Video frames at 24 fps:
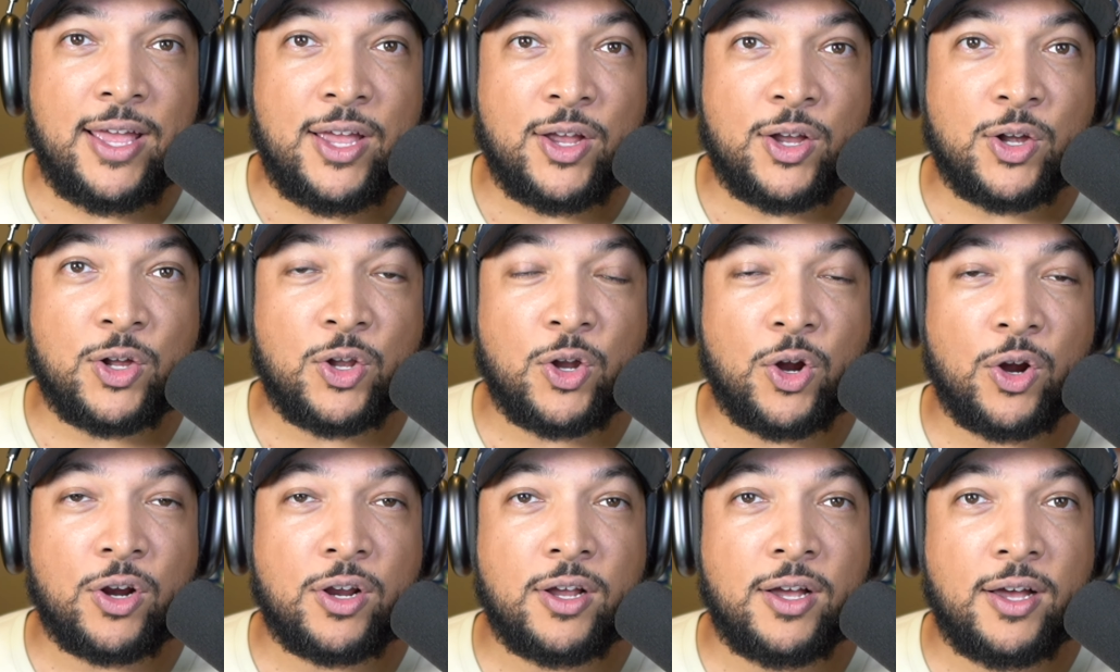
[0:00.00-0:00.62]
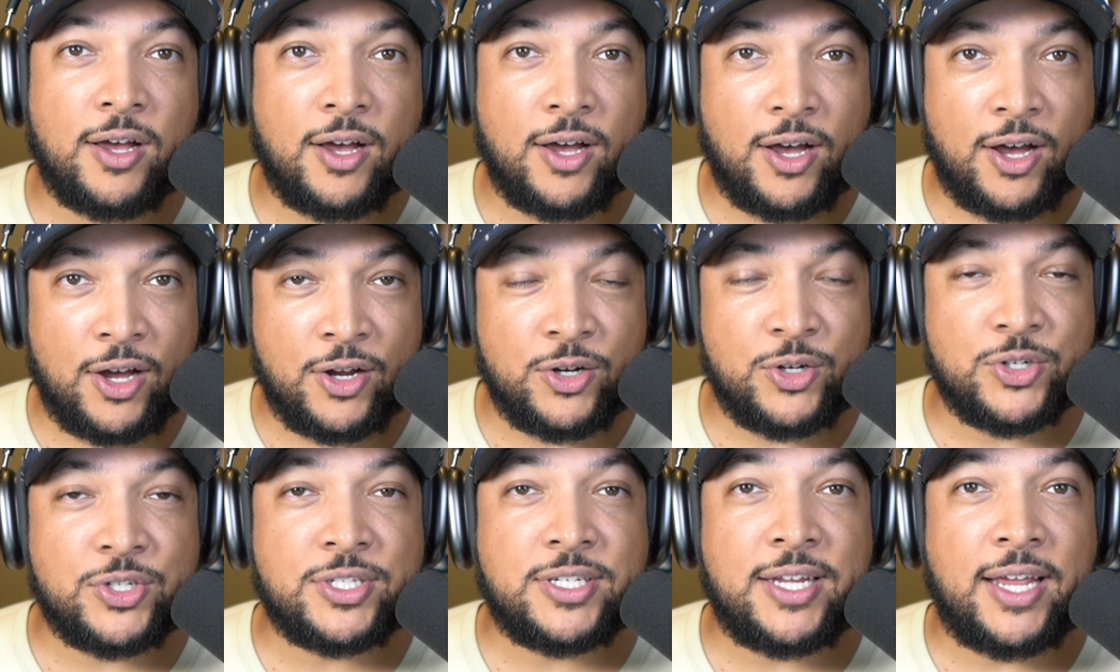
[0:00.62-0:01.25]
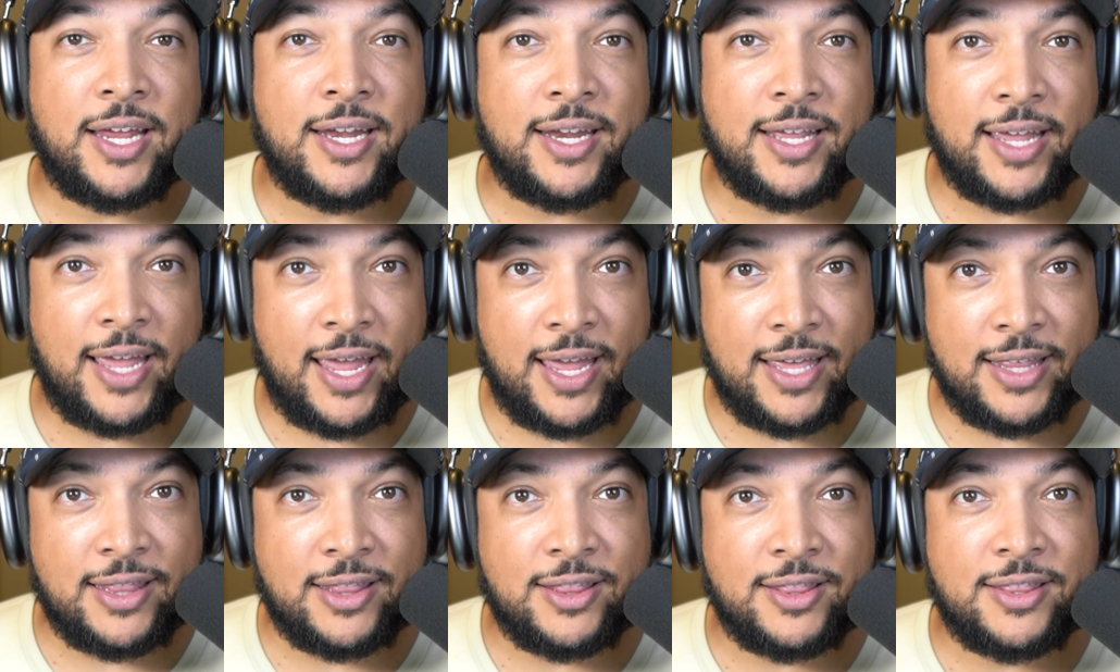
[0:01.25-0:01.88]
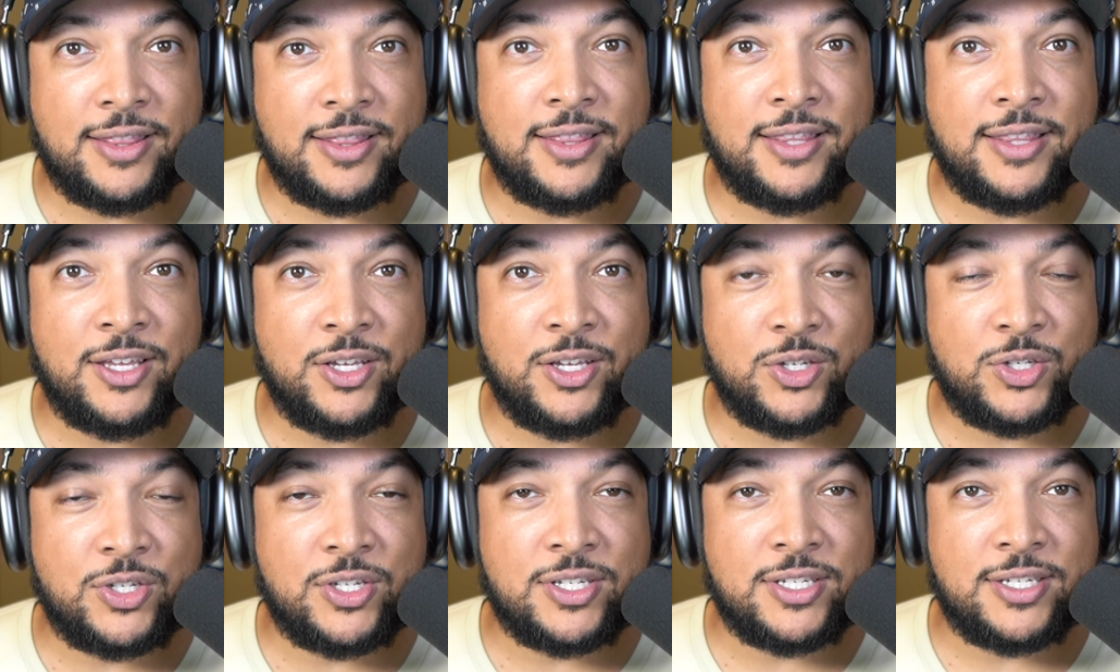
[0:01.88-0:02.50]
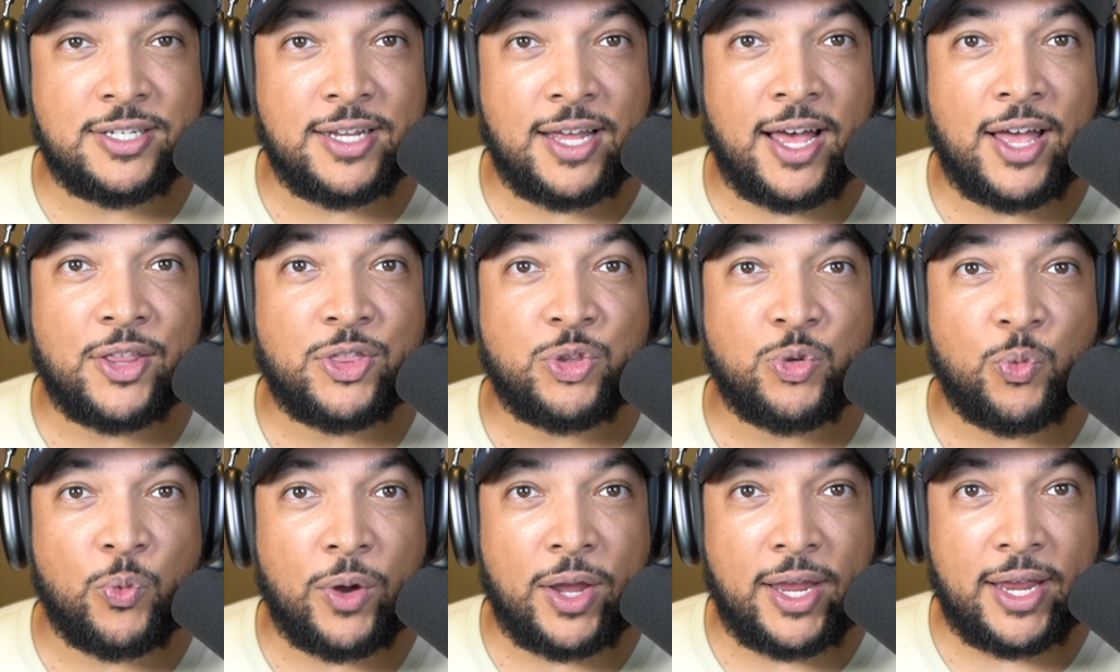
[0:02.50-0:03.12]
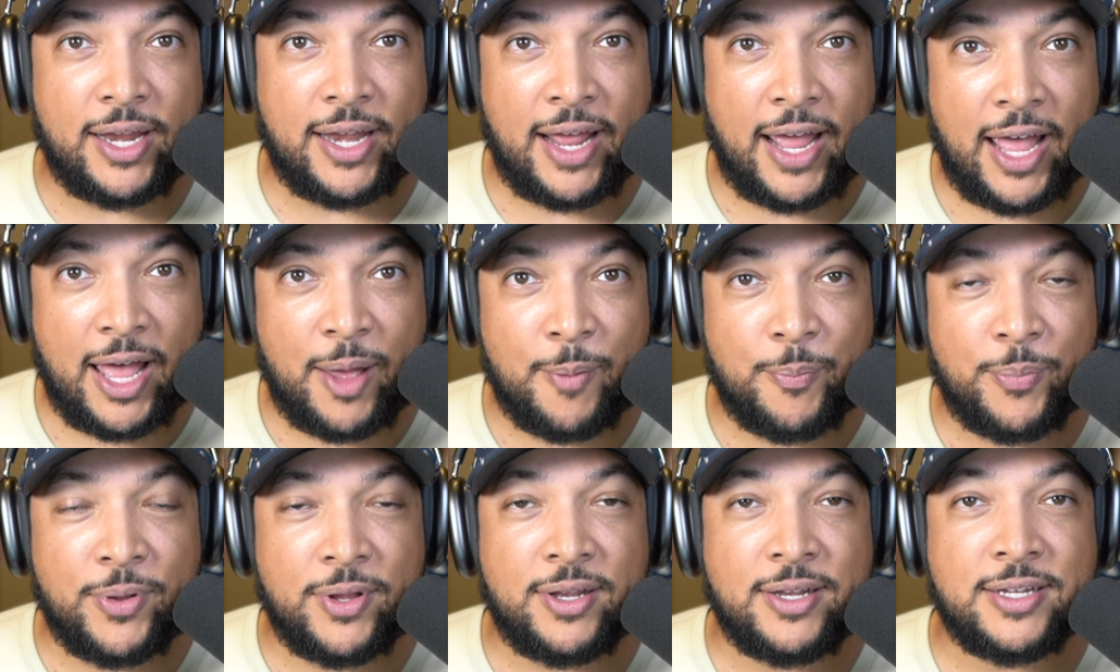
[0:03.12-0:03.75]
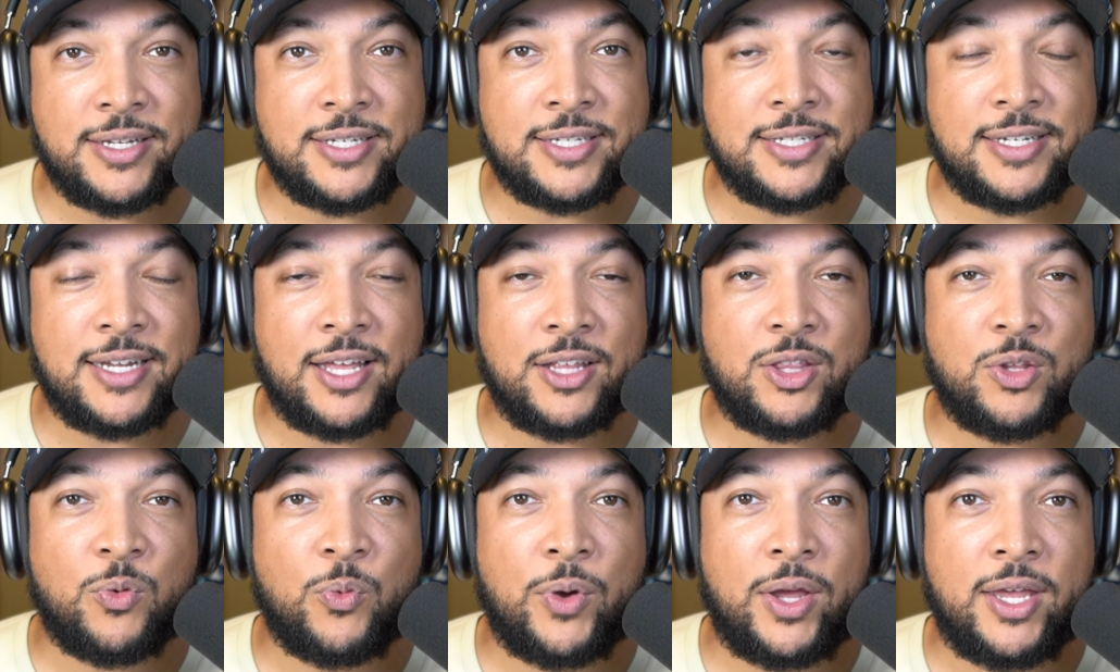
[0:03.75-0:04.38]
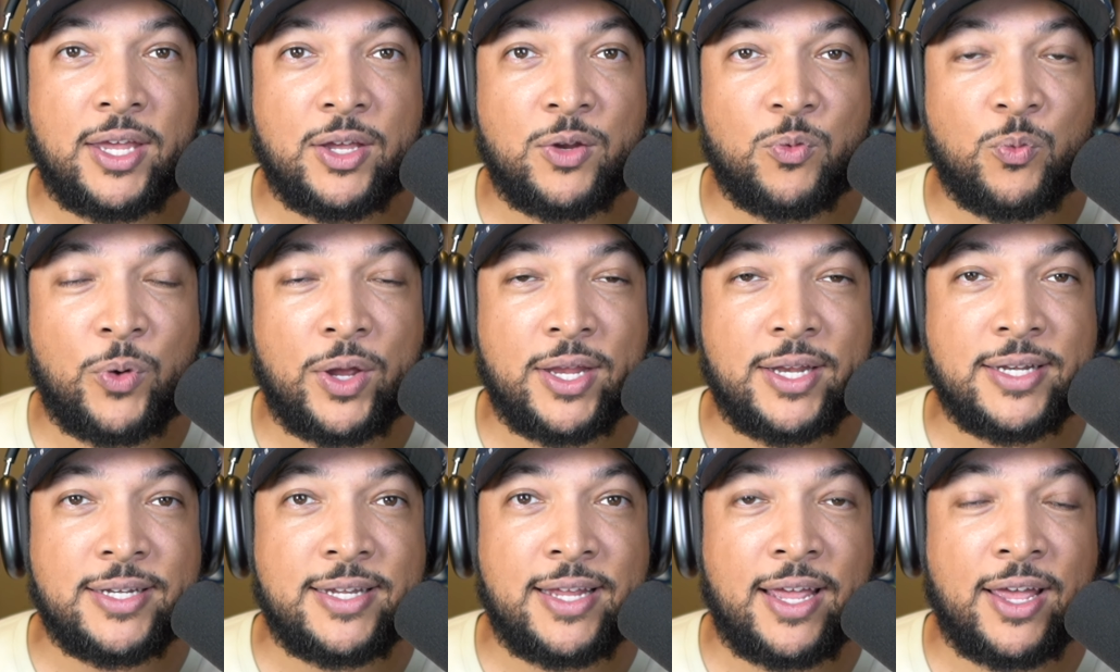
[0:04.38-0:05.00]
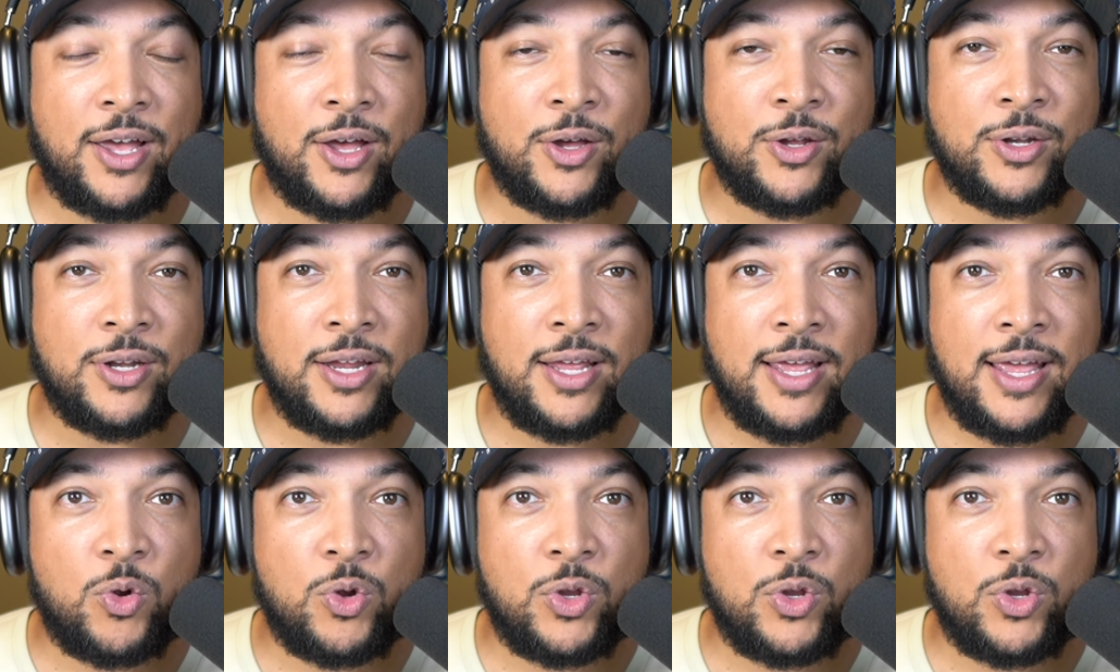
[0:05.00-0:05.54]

Clark understanding, hey, this is not the way it happened. This is not the way it went down.